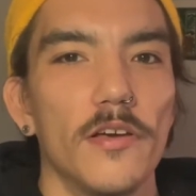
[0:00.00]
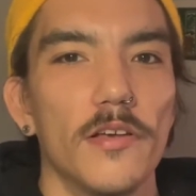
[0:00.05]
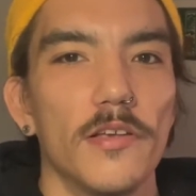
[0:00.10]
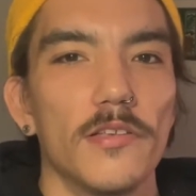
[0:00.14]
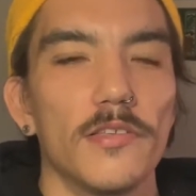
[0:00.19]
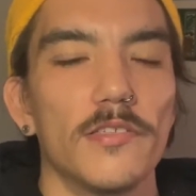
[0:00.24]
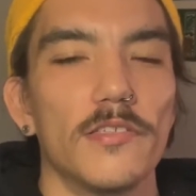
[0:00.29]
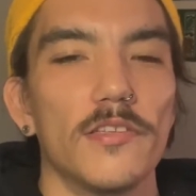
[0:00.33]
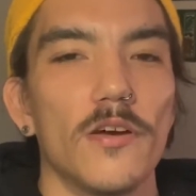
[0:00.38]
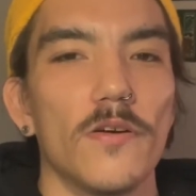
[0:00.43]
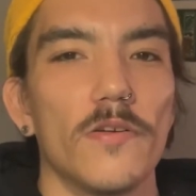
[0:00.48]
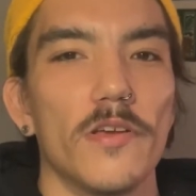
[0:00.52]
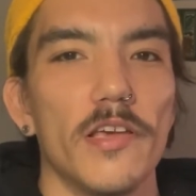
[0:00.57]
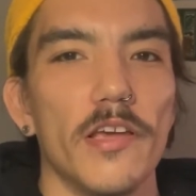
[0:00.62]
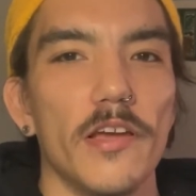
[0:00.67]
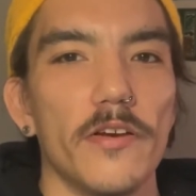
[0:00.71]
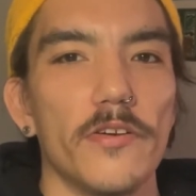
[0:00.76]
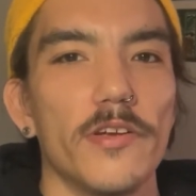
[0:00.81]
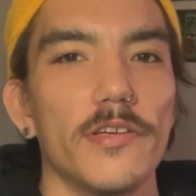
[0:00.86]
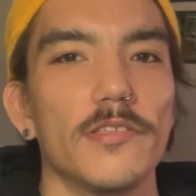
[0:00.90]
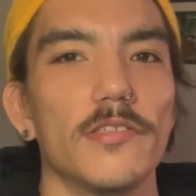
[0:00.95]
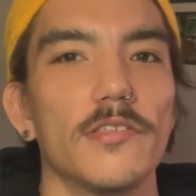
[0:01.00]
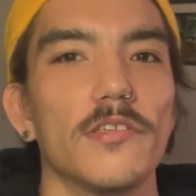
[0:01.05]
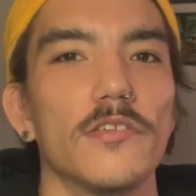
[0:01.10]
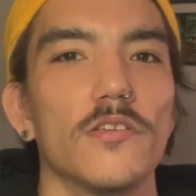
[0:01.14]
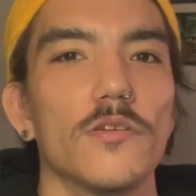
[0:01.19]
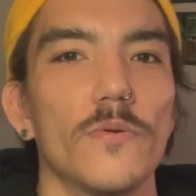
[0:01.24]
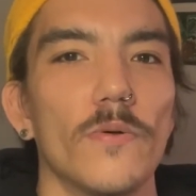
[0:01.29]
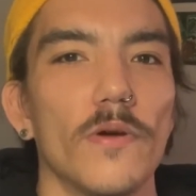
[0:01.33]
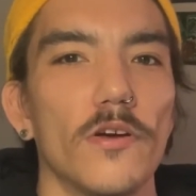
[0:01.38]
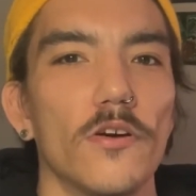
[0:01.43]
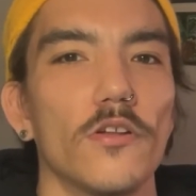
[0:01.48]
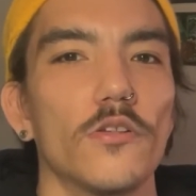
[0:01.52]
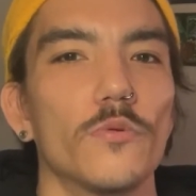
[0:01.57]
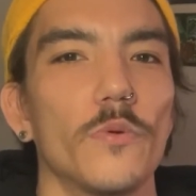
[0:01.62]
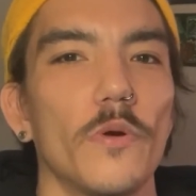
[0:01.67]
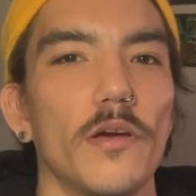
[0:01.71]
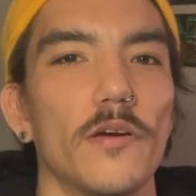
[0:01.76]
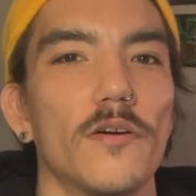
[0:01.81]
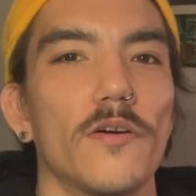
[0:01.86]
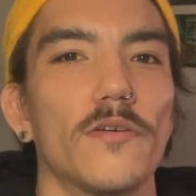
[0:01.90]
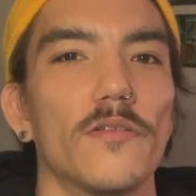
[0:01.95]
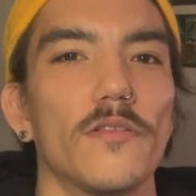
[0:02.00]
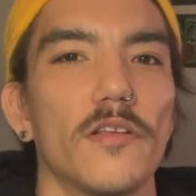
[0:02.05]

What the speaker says: So here is Twinkle Twinkle